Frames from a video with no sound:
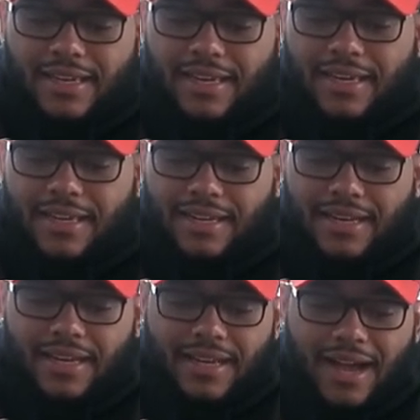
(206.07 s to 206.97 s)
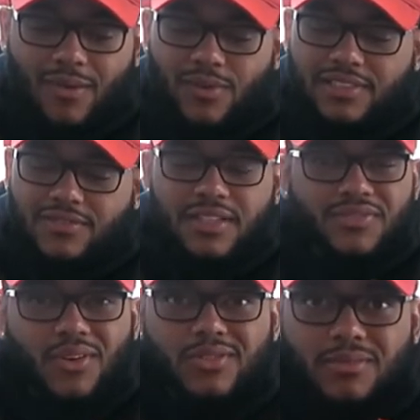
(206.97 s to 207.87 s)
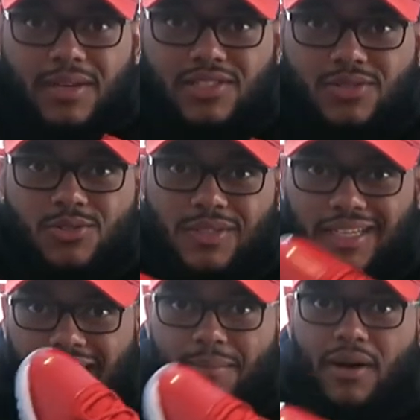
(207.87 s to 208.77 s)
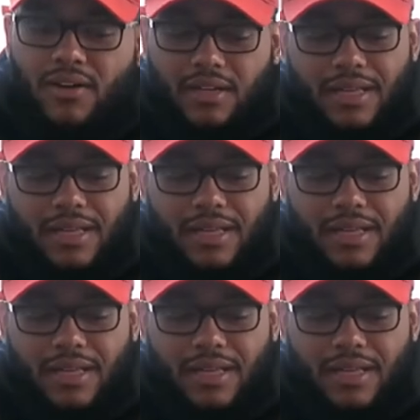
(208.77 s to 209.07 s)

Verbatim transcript: And I wasn't really focused on my shoes when they came out.